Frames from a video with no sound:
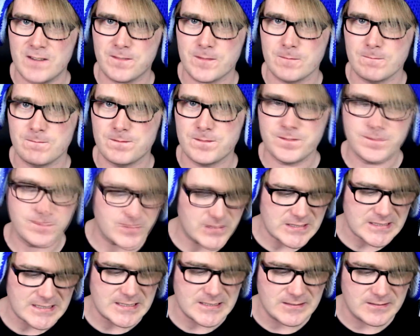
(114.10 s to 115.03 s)
from
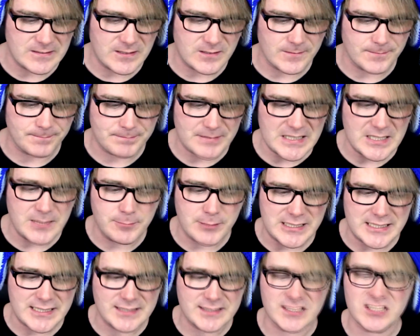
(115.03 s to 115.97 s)
fucking the
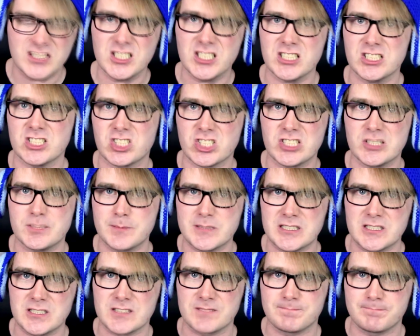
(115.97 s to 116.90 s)
eBay did not ship
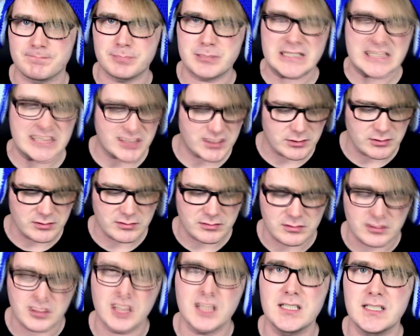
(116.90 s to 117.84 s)
it, the bastard,
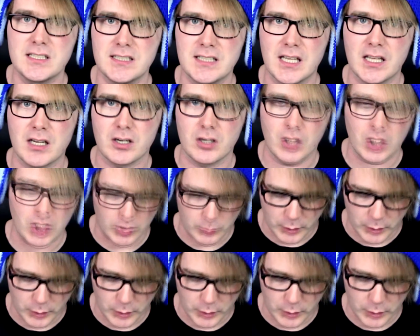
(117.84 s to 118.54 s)
so now I need to get another